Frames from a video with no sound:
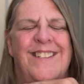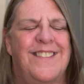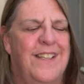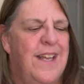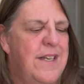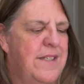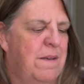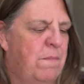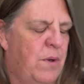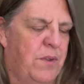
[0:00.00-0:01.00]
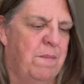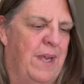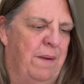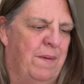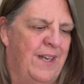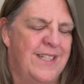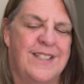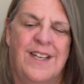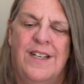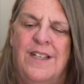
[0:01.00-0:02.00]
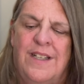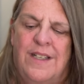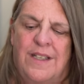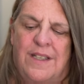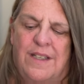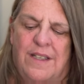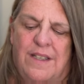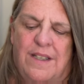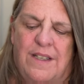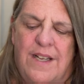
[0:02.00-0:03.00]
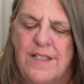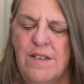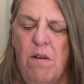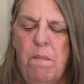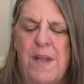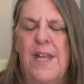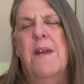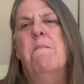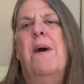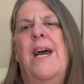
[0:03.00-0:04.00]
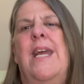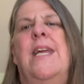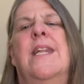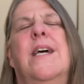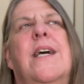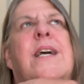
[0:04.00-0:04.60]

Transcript: So that doesn't bother me. But it's not being in pain.